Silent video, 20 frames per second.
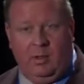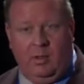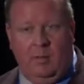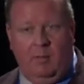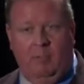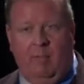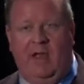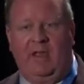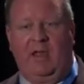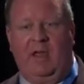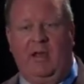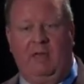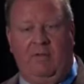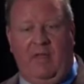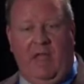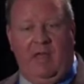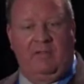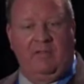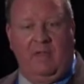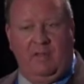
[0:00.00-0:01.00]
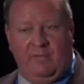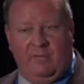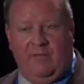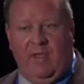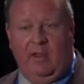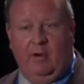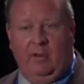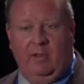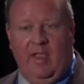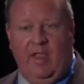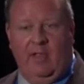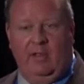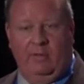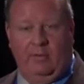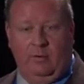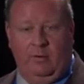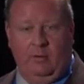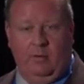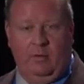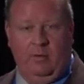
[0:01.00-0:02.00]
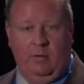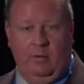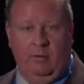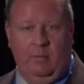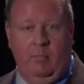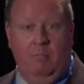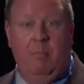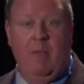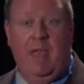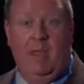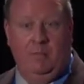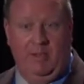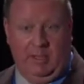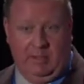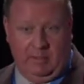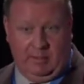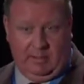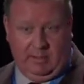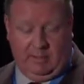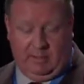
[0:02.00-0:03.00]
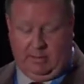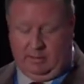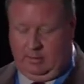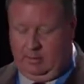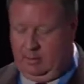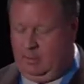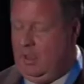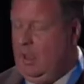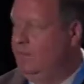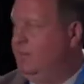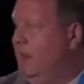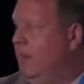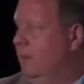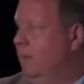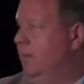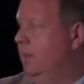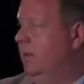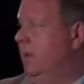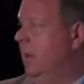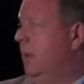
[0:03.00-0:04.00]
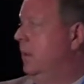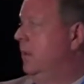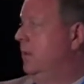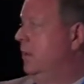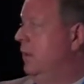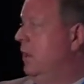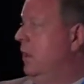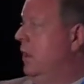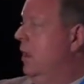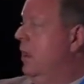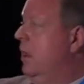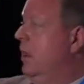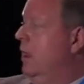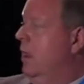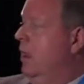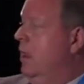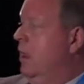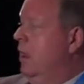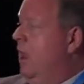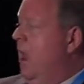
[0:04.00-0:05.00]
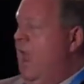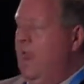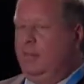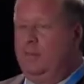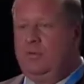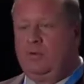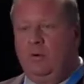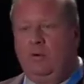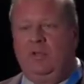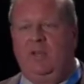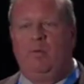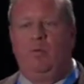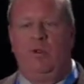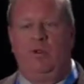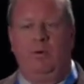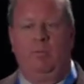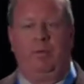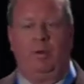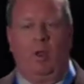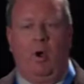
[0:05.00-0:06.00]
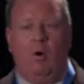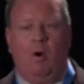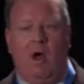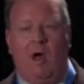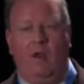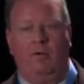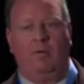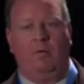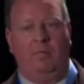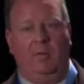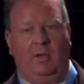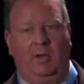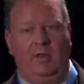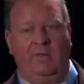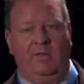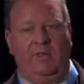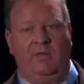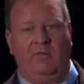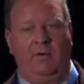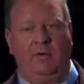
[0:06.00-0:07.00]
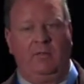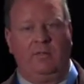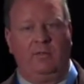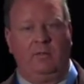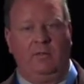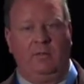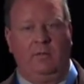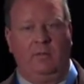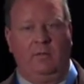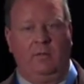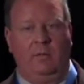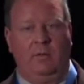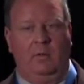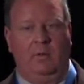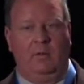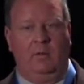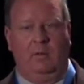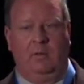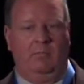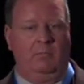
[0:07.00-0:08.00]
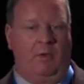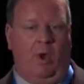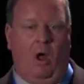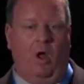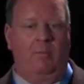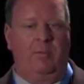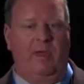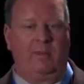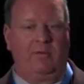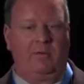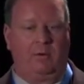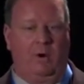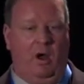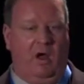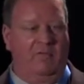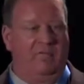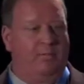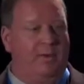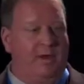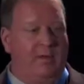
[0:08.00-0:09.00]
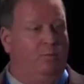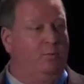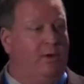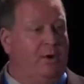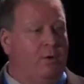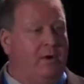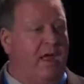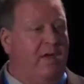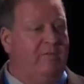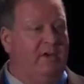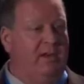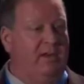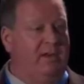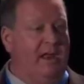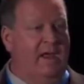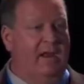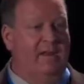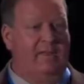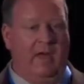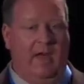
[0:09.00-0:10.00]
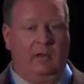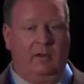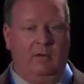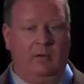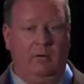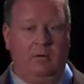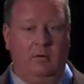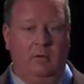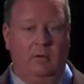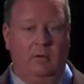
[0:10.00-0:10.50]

might get an excess fatal cancer, maybe, at the end of the day. And certainly when you're below 100 millisieverts, all bets are off, because we don't have any data that low.